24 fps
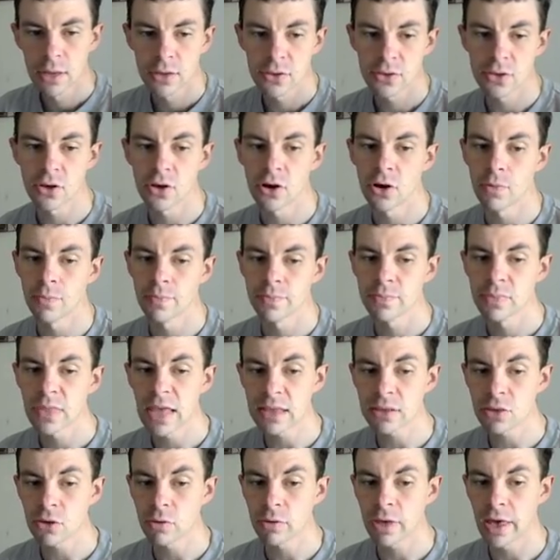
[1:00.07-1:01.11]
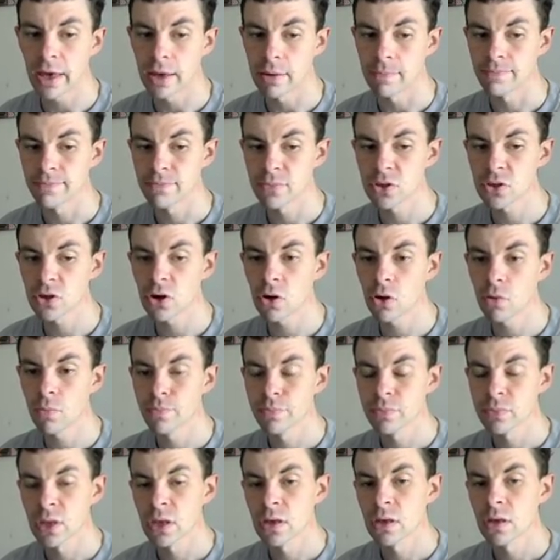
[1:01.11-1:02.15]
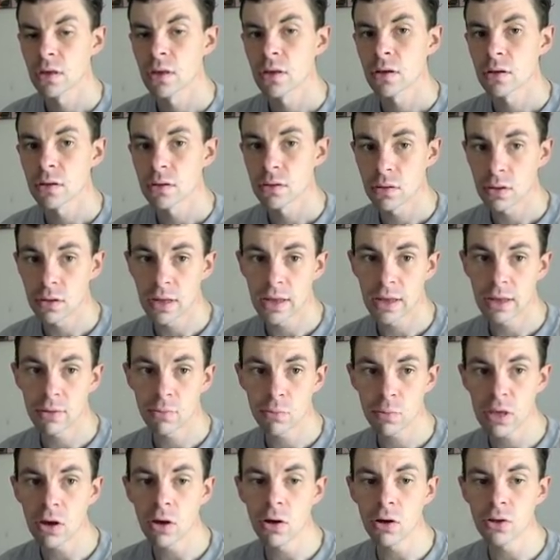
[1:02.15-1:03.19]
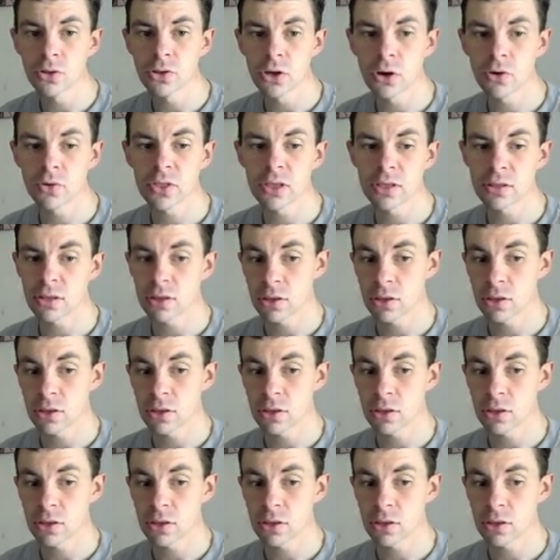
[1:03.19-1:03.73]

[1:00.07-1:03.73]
So that's okay. So we all know that